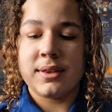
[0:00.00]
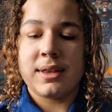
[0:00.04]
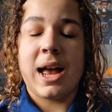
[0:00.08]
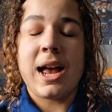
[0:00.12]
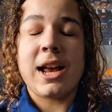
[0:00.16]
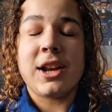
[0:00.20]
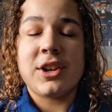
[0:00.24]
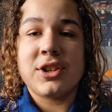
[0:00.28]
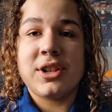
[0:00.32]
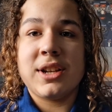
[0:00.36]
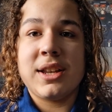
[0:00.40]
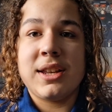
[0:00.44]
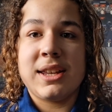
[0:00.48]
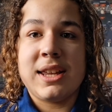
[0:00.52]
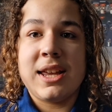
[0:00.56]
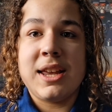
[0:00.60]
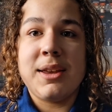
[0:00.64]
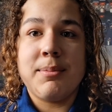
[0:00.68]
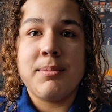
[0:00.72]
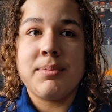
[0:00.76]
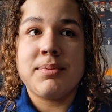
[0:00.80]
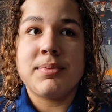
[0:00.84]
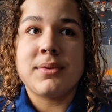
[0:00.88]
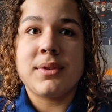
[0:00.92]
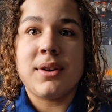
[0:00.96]
actually
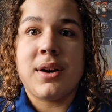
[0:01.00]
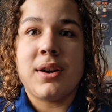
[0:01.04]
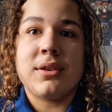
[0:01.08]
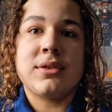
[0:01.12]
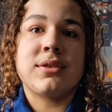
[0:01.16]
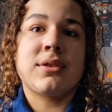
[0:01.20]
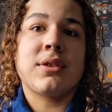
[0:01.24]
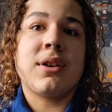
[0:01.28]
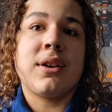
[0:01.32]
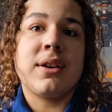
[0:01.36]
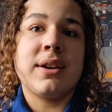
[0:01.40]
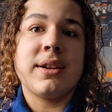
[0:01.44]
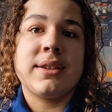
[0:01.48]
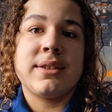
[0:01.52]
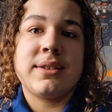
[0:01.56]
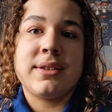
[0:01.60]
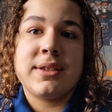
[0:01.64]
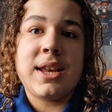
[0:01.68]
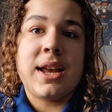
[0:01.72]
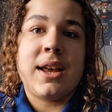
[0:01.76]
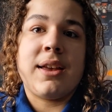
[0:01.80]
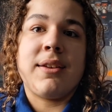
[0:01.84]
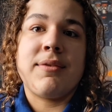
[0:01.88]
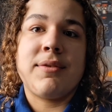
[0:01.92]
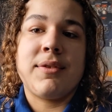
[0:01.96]
keeps our skies
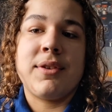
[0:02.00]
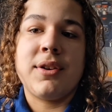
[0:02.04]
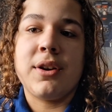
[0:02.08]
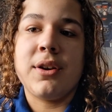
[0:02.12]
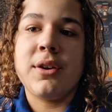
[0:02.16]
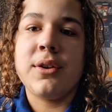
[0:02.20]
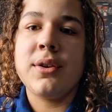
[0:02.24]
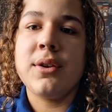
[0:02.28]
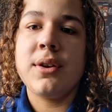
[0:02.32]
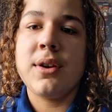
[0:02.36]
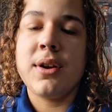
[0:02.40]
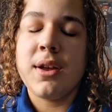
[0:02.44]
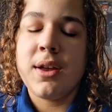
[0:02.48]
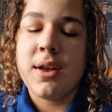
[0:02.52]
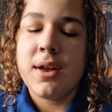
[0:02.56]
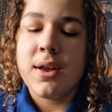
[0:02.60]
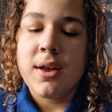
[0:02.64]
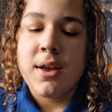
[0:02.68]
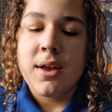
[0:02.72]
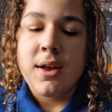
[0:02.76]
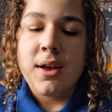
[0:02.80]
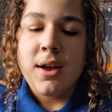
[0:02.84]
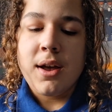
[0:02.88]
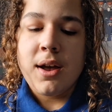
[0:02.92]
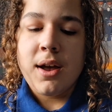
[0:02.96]
safe, So
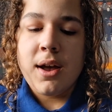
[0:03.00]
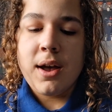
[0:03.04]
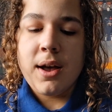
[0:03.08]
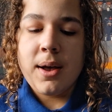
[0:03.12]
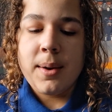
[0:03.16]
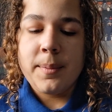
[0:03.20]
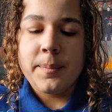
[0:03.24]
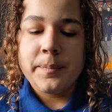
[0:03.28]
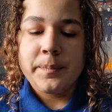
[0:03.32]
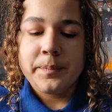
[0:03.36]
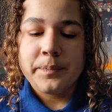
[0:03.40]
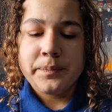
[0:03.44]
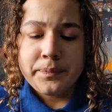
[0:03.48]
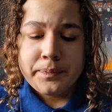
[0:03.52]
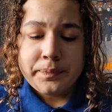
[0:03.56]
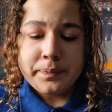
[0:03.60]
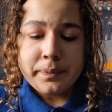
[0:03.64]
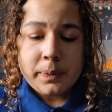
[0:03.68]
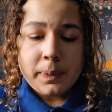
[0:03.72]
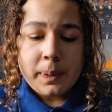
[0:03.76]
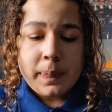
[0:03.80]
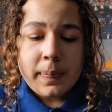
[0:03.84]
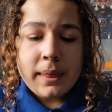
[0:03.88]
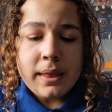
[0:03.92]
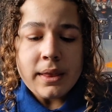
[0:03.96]

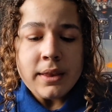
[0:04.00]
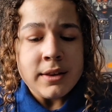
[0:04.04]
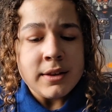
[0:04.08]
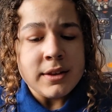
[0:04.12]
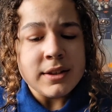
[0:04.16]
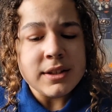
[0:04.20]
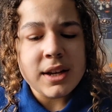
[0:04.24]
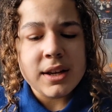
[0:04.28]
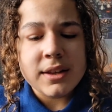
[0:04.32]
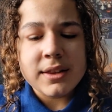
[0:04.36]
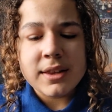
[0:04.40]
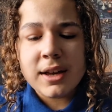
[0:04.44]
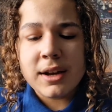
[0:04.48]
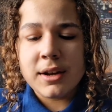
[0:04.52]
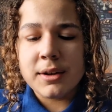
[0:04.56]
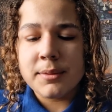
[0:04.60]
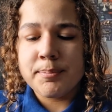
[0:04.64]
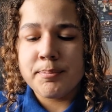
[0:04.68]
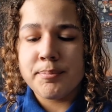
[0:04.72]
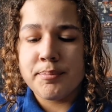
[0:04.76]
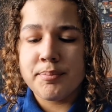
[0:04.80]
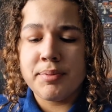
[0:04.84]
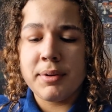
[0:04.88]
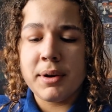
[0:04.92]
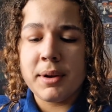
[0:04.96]
yeah, that
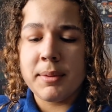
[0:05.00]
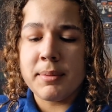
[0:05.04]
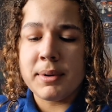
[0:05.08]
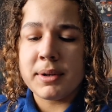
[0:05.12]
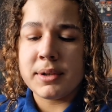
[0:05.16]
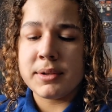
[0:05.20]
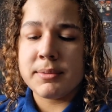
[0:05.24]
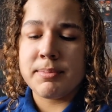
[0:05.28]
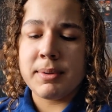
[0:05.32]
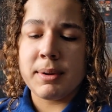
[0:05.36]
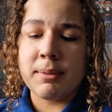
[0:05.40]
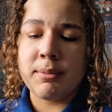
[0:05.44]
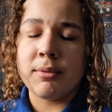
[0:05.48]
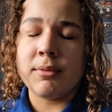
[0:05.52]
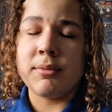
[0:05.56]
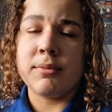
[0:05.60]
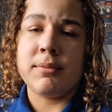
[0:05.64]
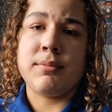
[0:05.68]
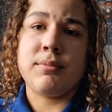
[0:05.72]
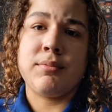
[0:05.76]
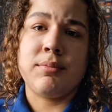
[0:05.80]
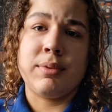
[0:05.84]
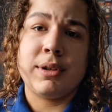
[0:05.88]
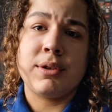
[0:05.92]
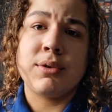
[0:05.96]
would pretty much be what
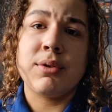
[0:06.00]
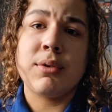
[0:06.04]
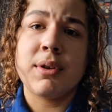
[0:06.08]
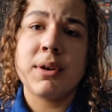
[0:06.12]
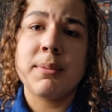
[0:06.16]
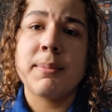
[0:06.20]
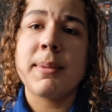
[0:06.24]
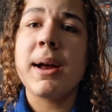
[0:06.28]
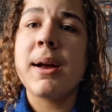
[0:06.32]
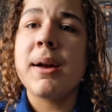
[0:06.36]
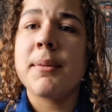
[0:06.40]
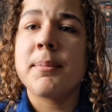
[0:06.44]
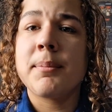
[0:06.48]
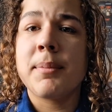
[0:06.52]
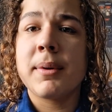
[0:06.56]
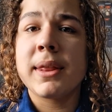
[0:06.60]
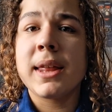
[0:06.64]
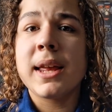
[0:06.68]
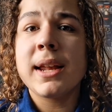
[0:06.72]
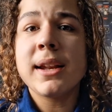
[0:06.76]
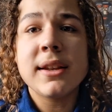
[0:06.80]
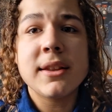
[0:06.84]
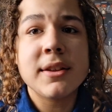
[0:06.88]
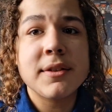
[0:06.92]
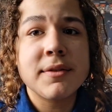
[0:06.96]
we're talking about. And by the
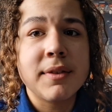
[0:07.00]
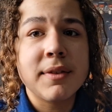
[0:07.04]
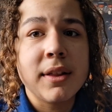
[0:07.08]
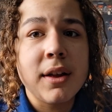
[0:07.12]
end of this